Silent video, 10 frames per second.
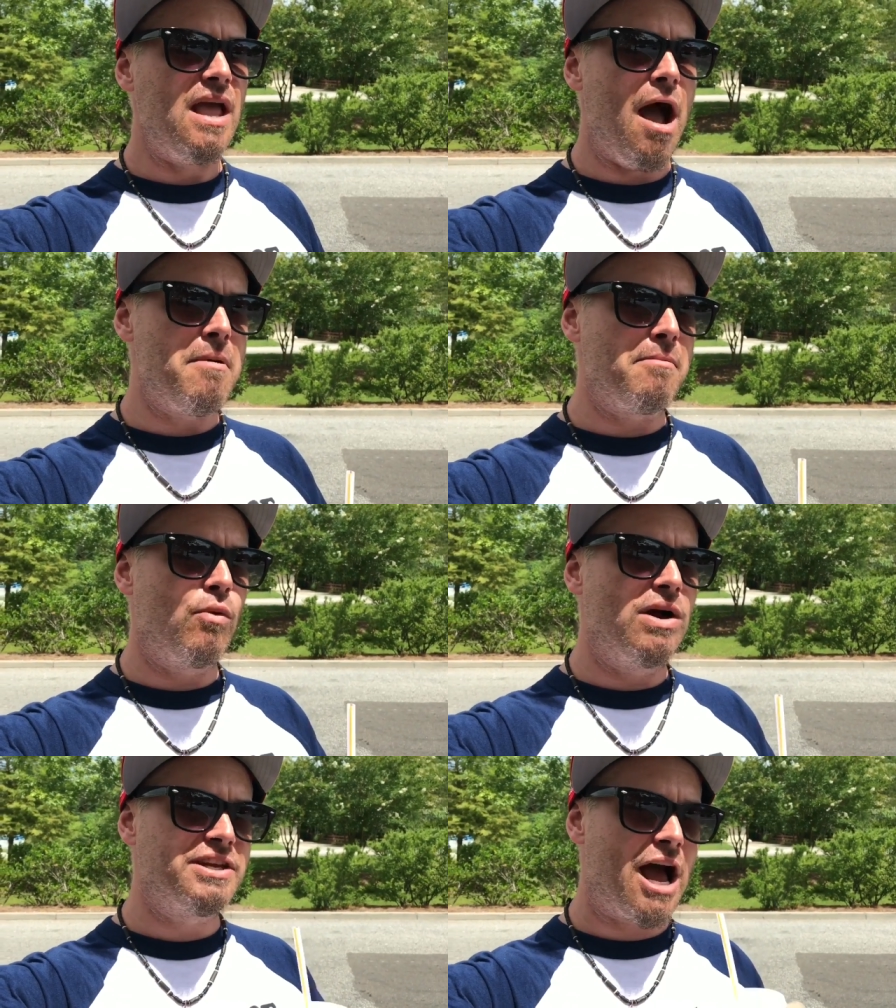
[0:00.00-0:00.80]
I
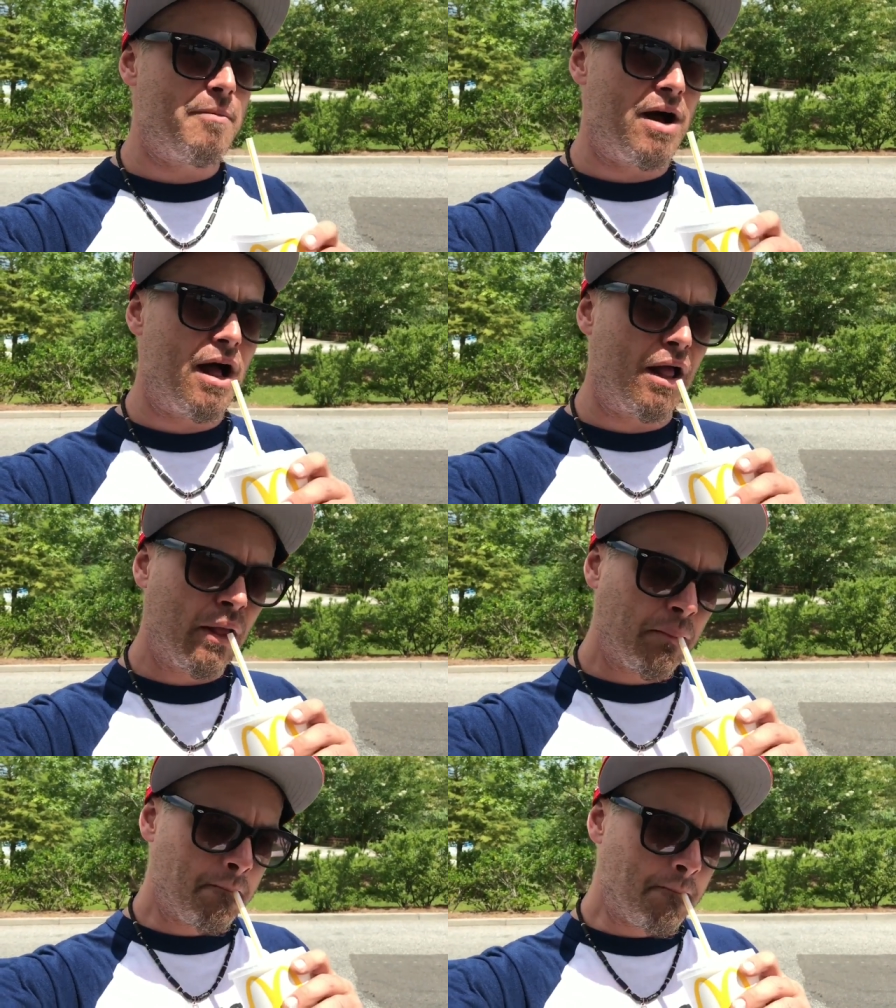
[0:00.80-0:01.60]
remember one time, uh,
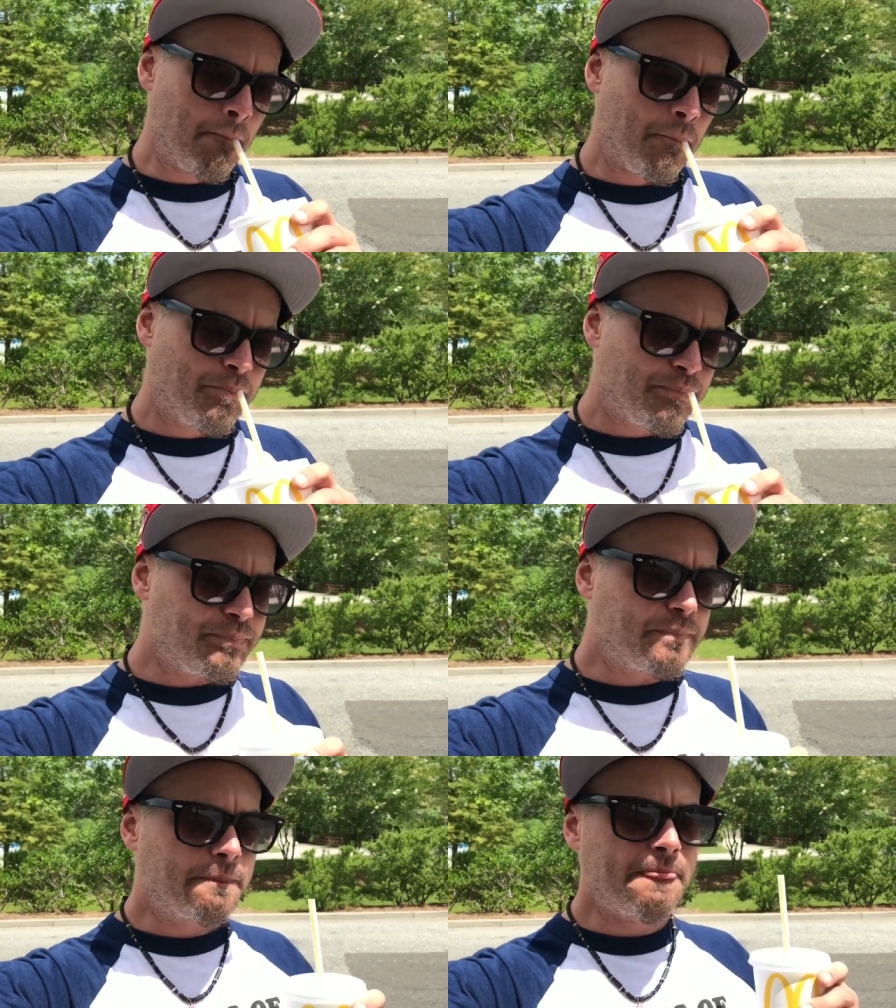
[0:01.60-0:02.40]

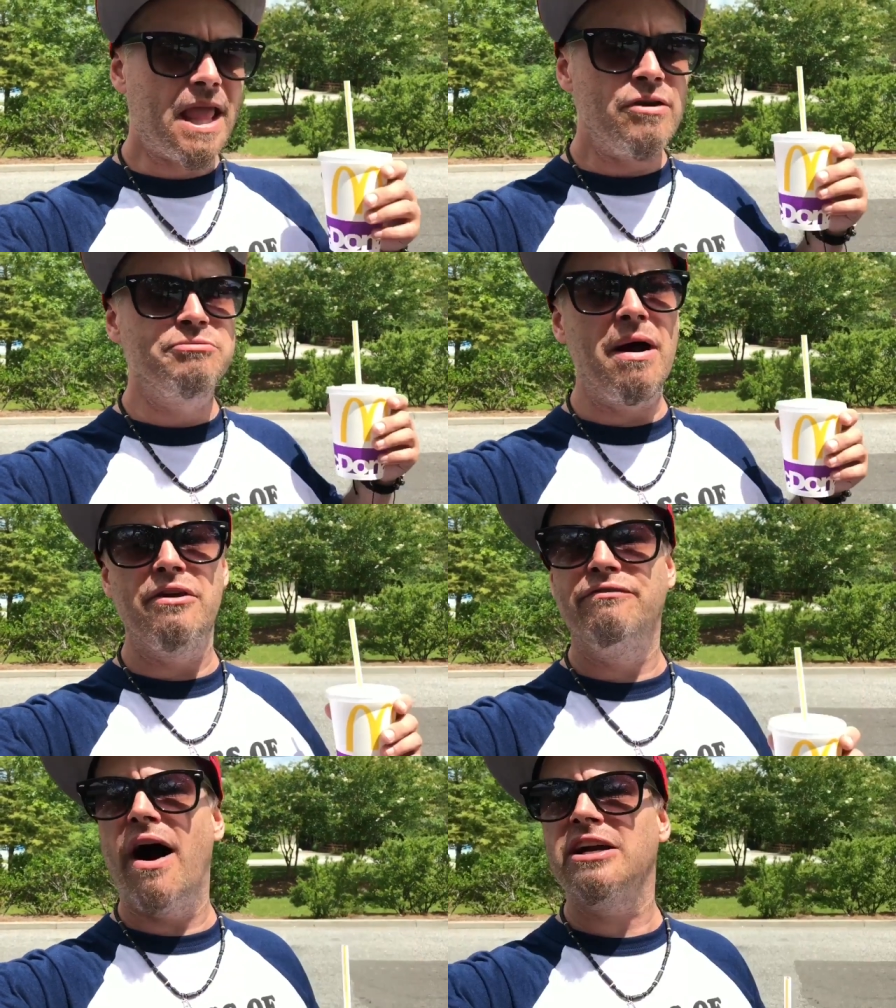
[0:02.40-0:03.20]
it was by
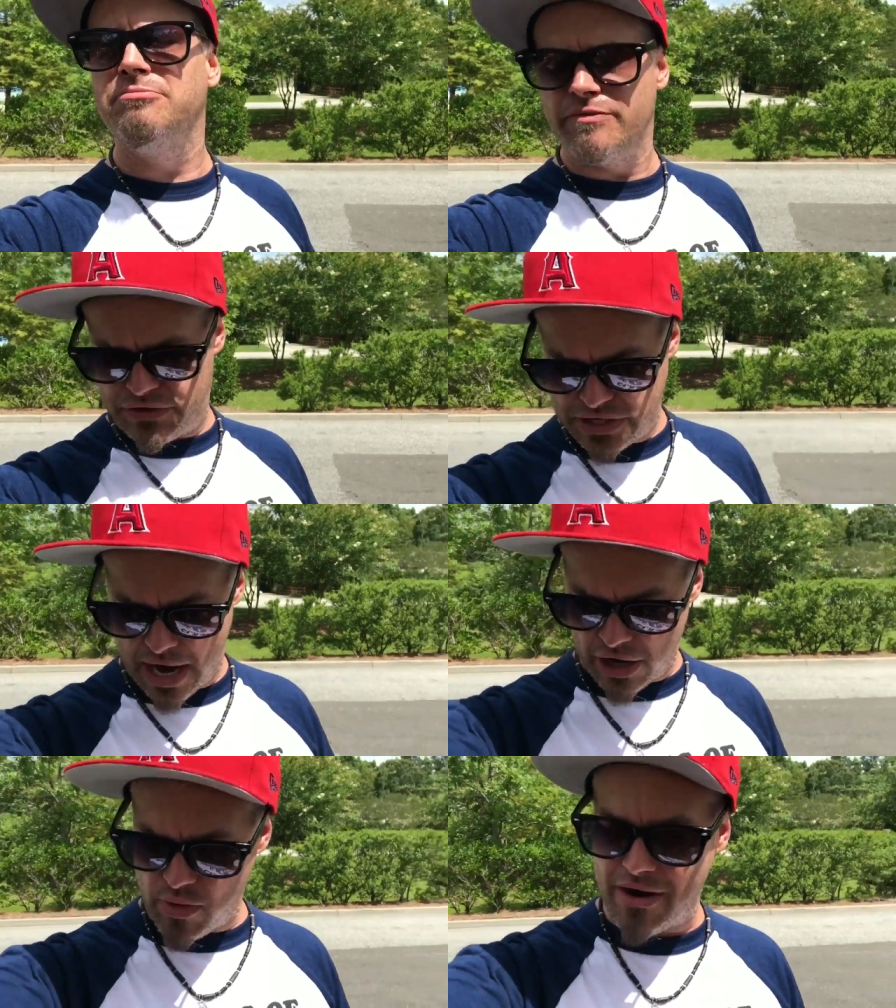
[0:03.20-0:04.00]
the Fox movie
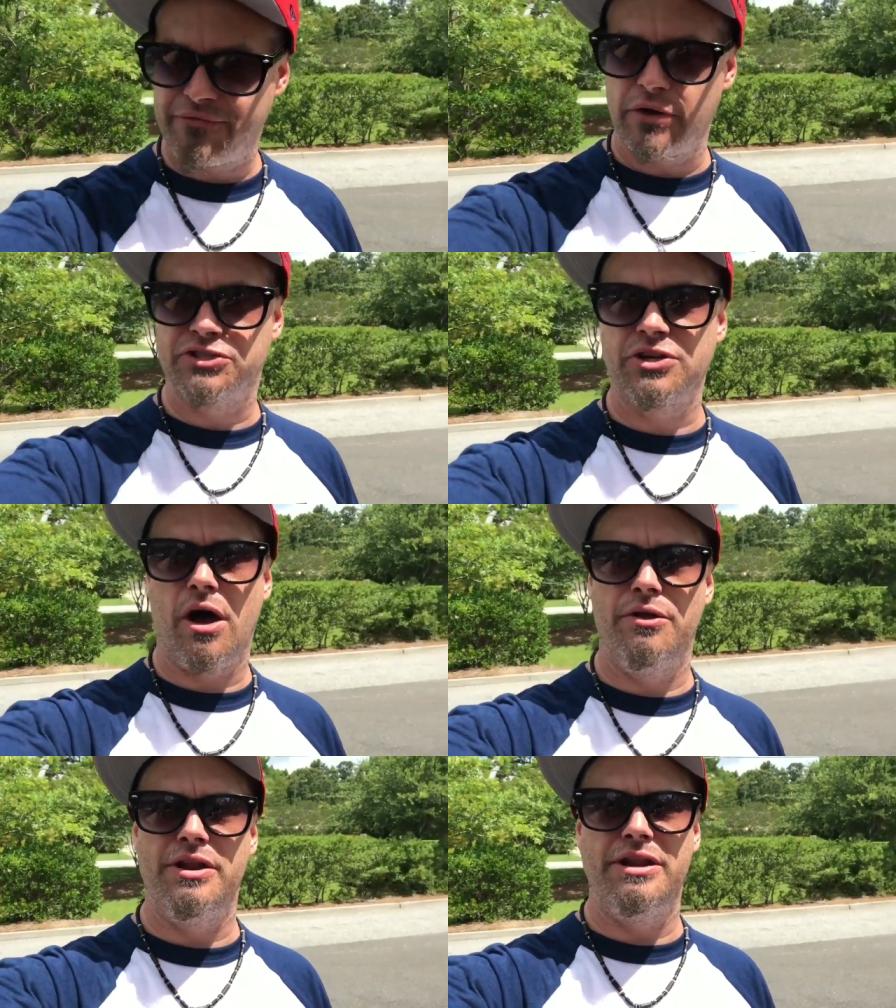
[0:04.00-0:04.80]
theater where I first
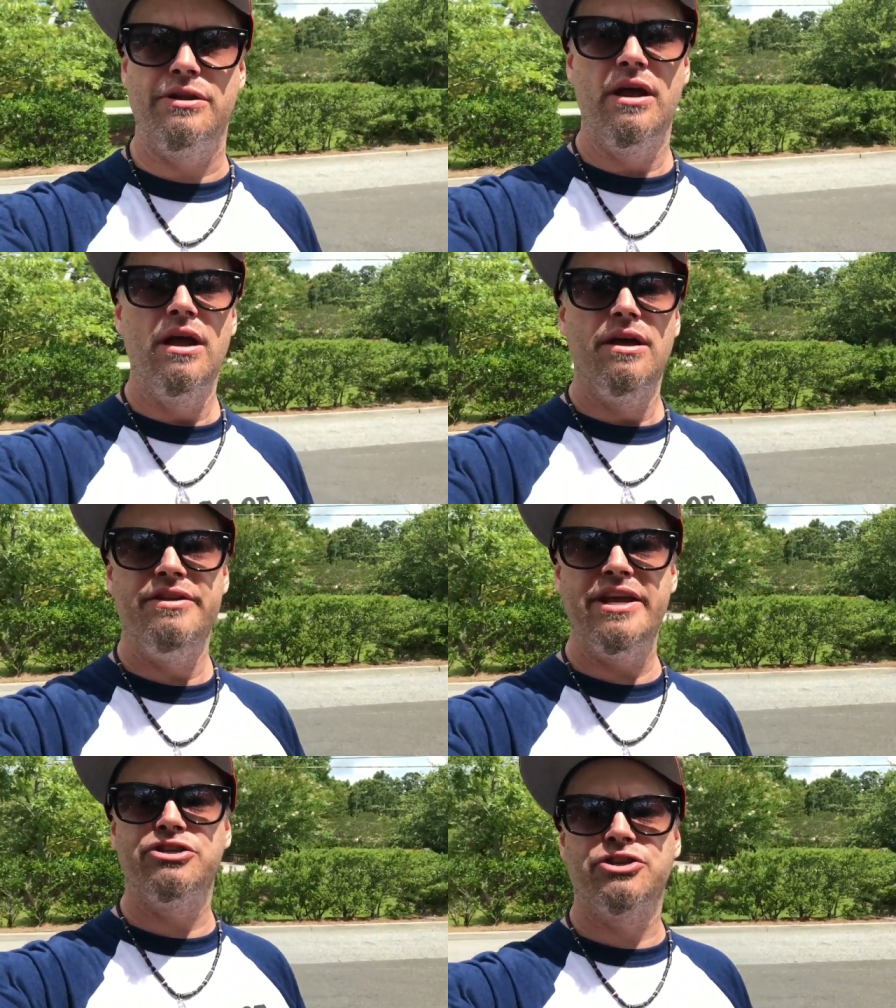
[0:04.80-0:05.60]
saw
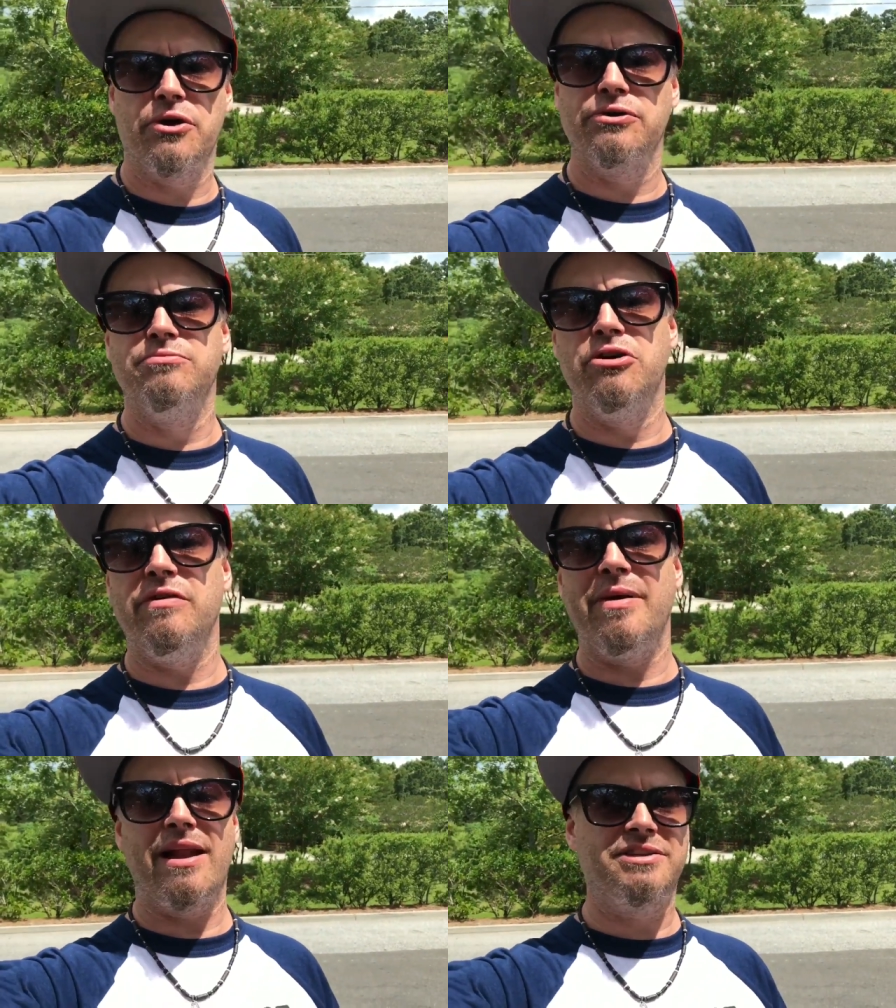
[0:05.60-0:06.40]
Ninja Turtles
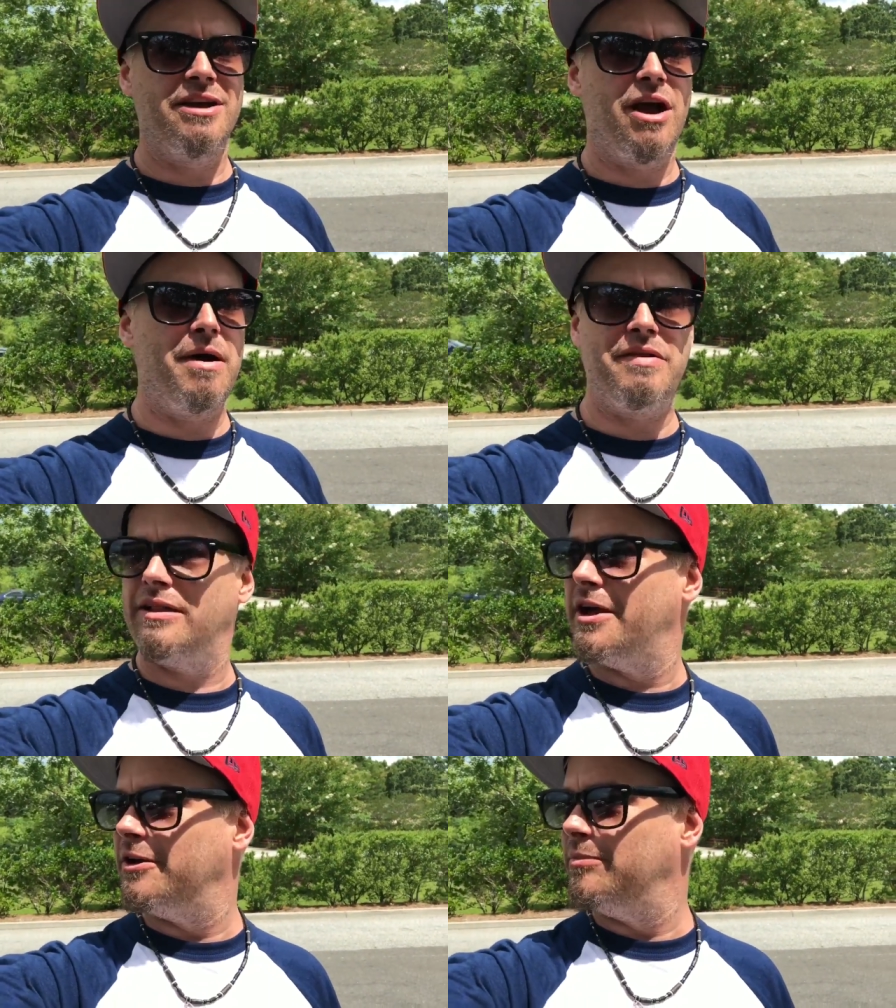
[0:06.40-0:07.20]
movie, man. I'll tell y'all about
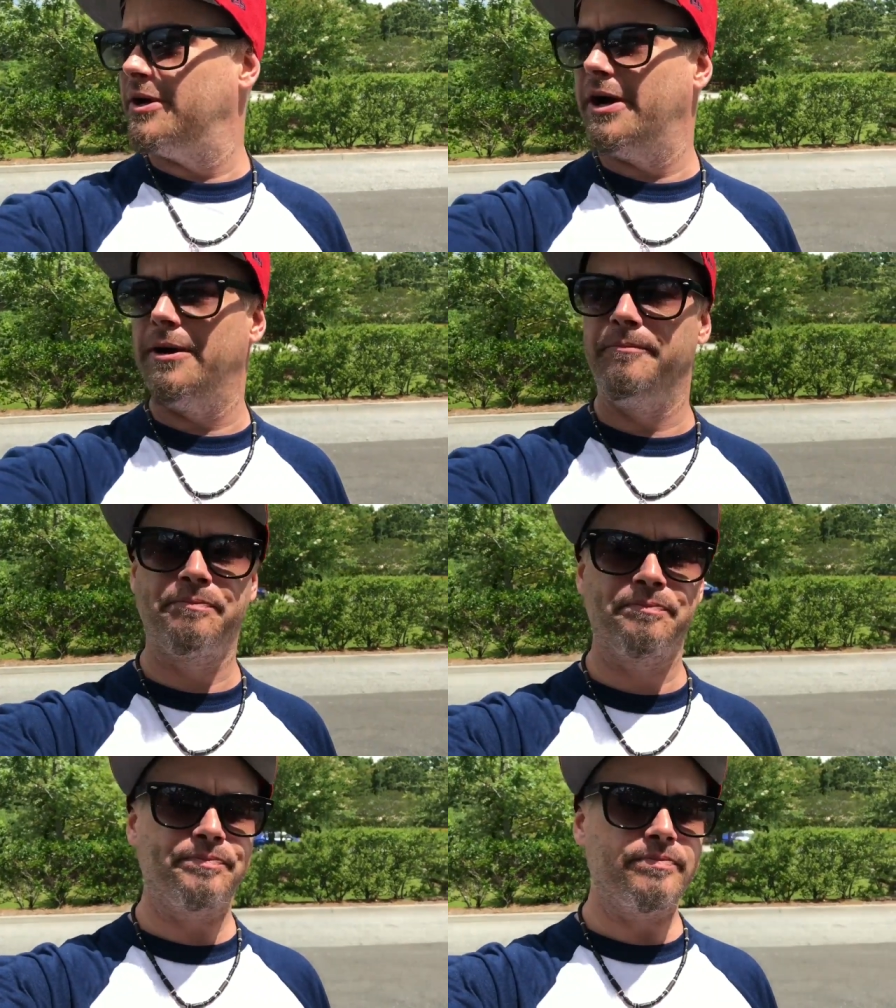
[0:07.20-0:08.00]
that later. But um,